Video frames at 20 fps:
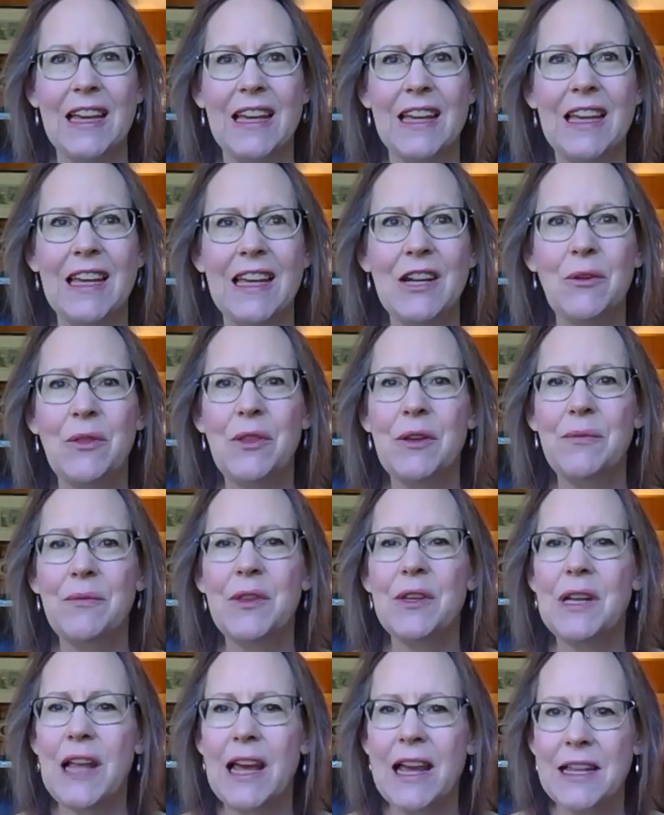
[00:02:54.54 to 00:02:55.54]
You know,
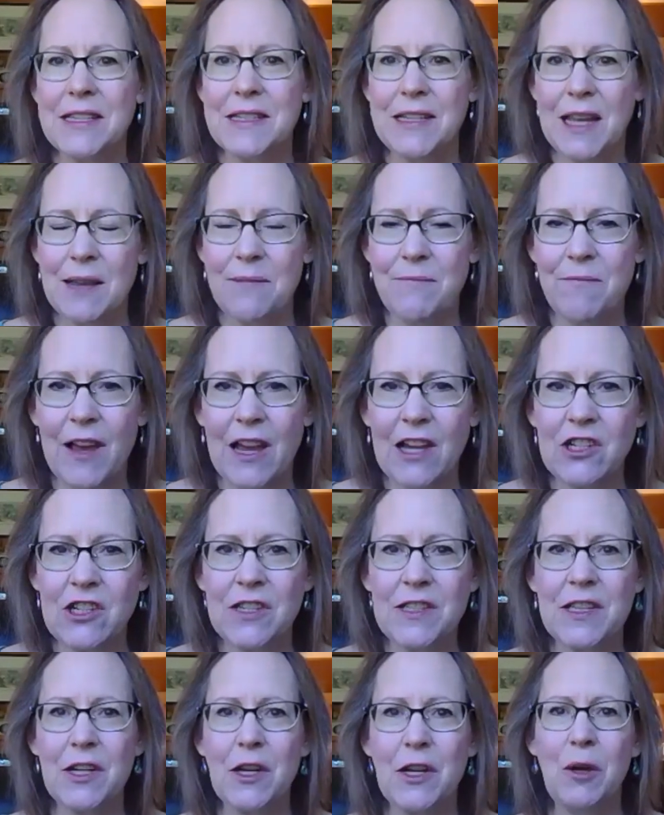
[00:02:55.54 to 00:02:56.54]
the landscape
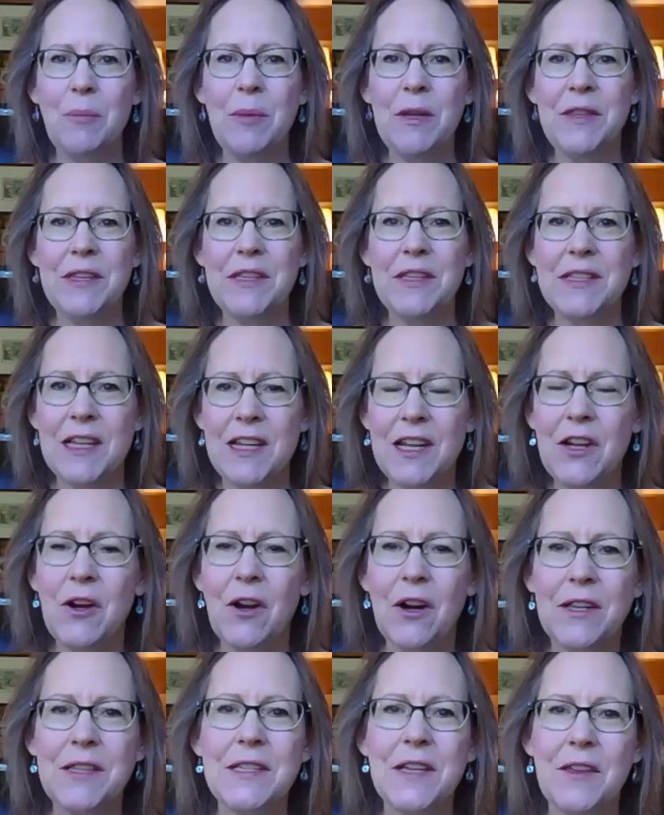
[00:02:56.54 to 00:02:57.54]
fashions and all, but the city
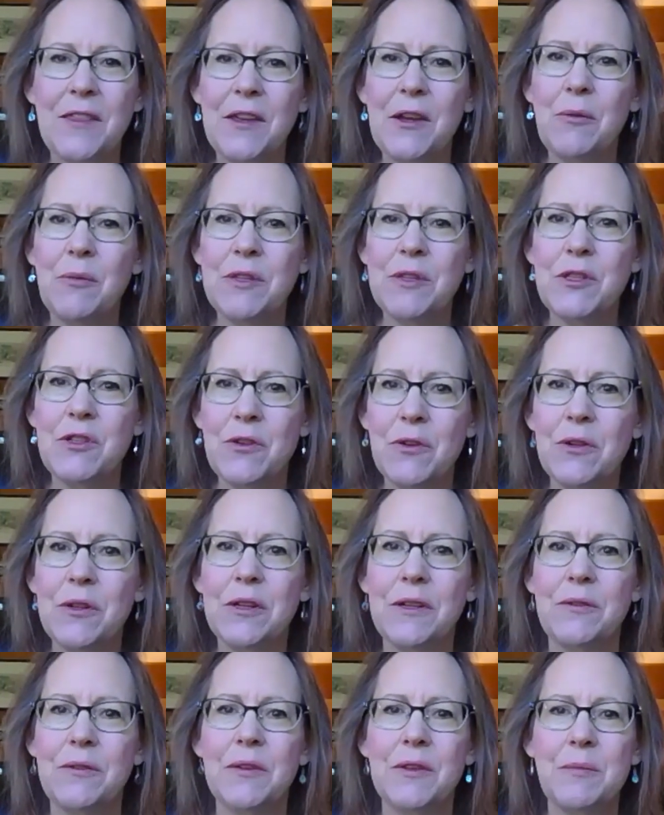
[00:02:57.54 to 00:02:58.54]
gardens, I think, was
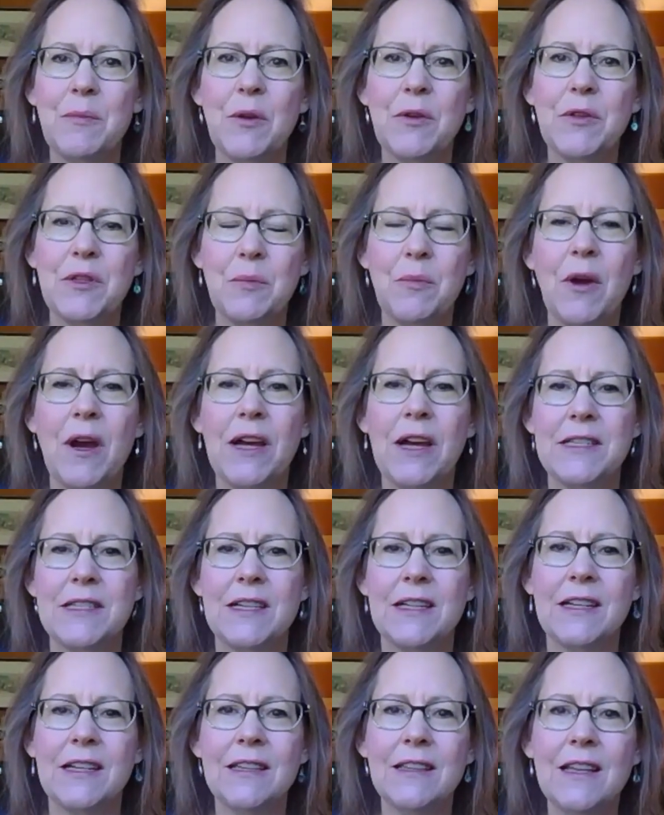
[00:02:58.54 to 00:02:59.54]
truly the most
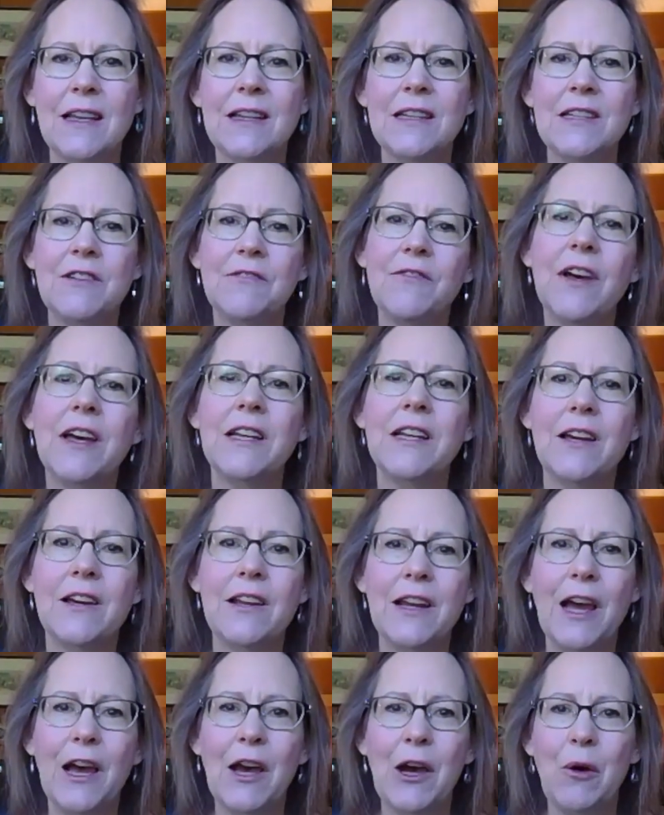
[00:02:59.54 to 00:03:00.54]
surprising. And then to find out
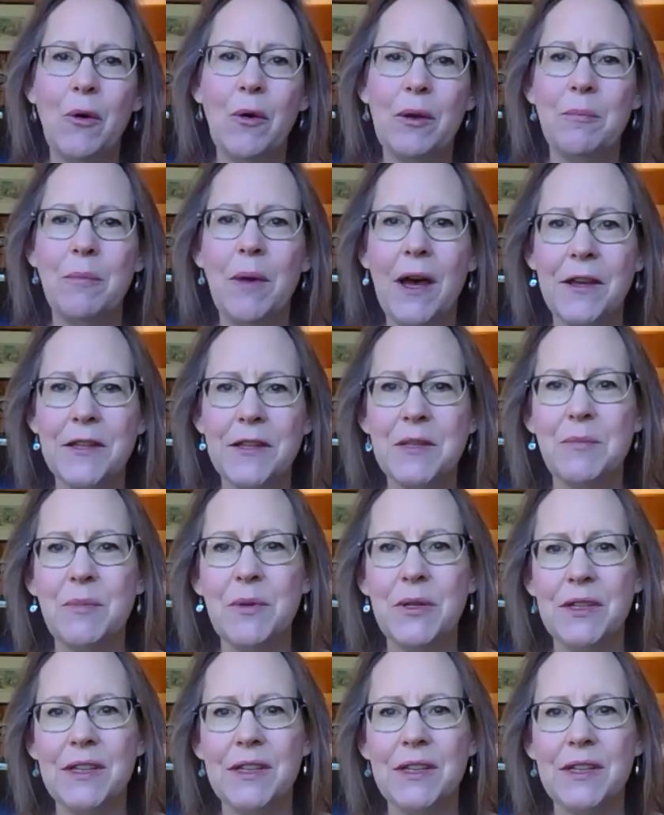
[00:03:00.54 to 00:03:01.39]
how impossible